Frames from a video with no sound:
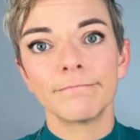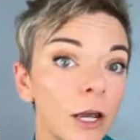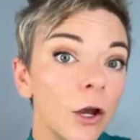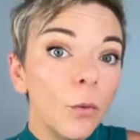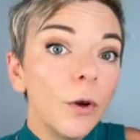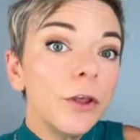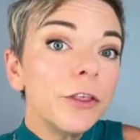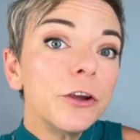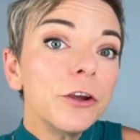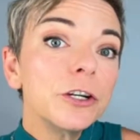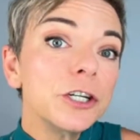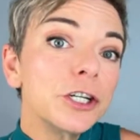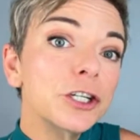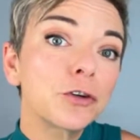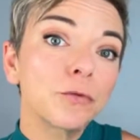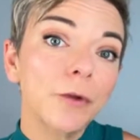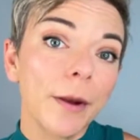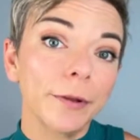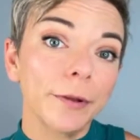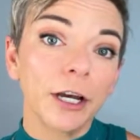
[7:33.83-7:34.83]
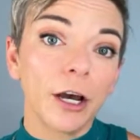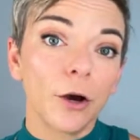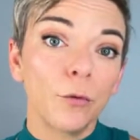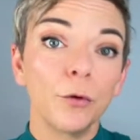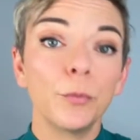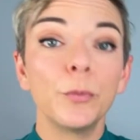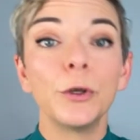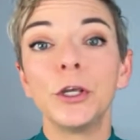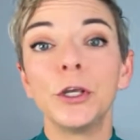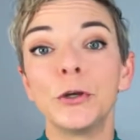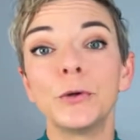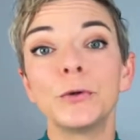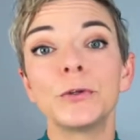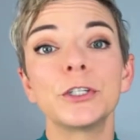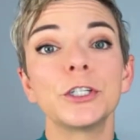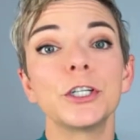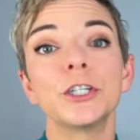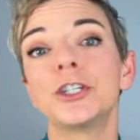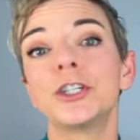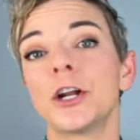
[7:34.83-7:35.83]
Whether your digital replica will be
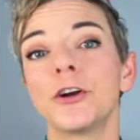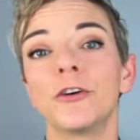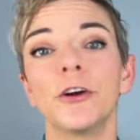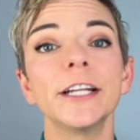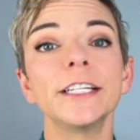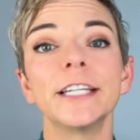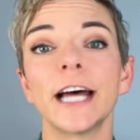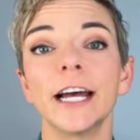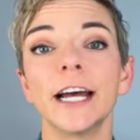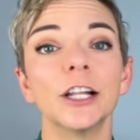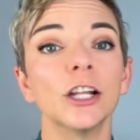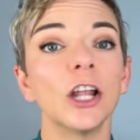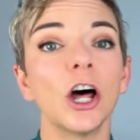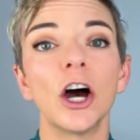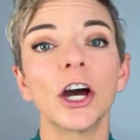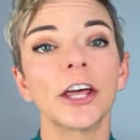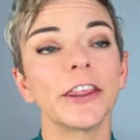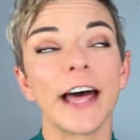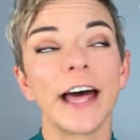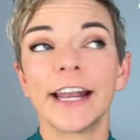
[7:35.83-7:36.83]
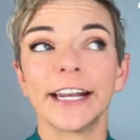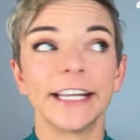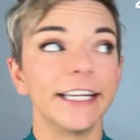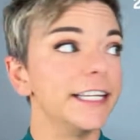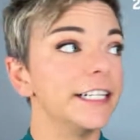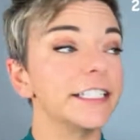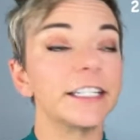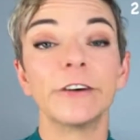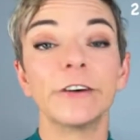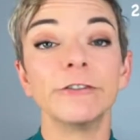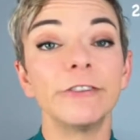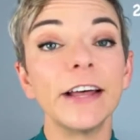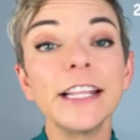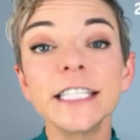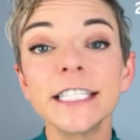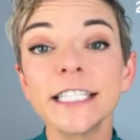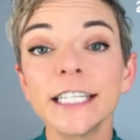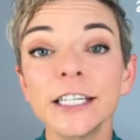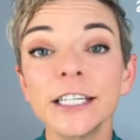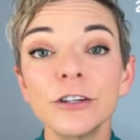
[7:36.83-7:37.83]
used to generate dialogue that is
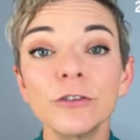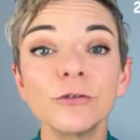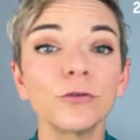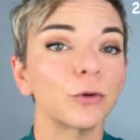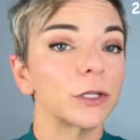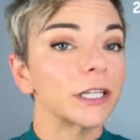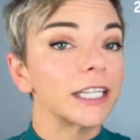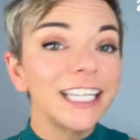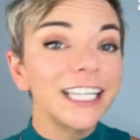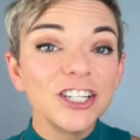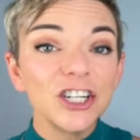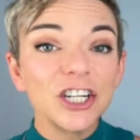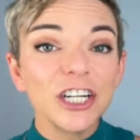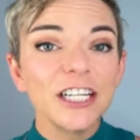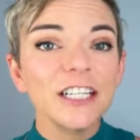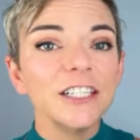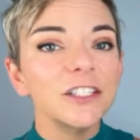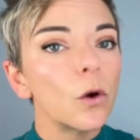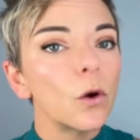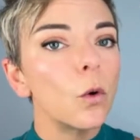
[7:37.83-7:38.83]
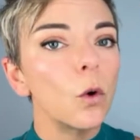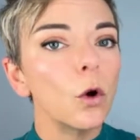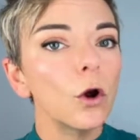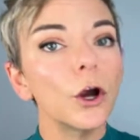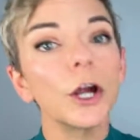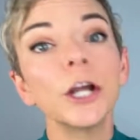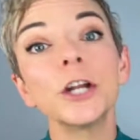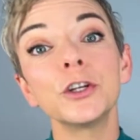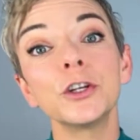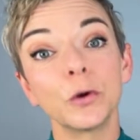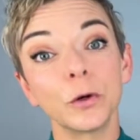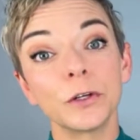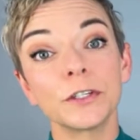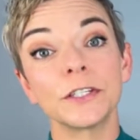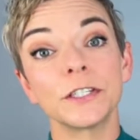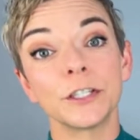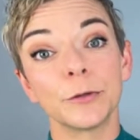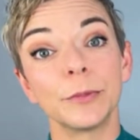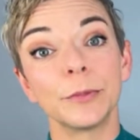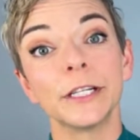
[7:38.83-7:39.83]
offensive, religious, or
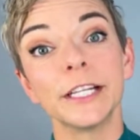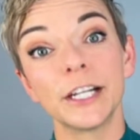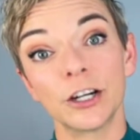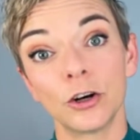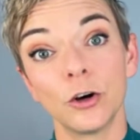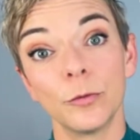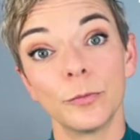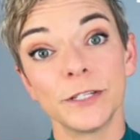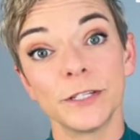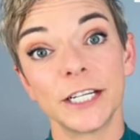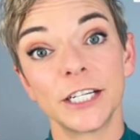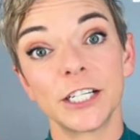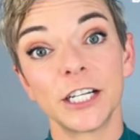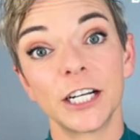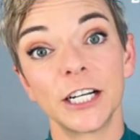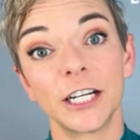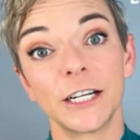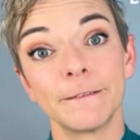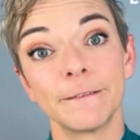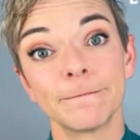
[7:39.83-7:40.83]
endorses a political position.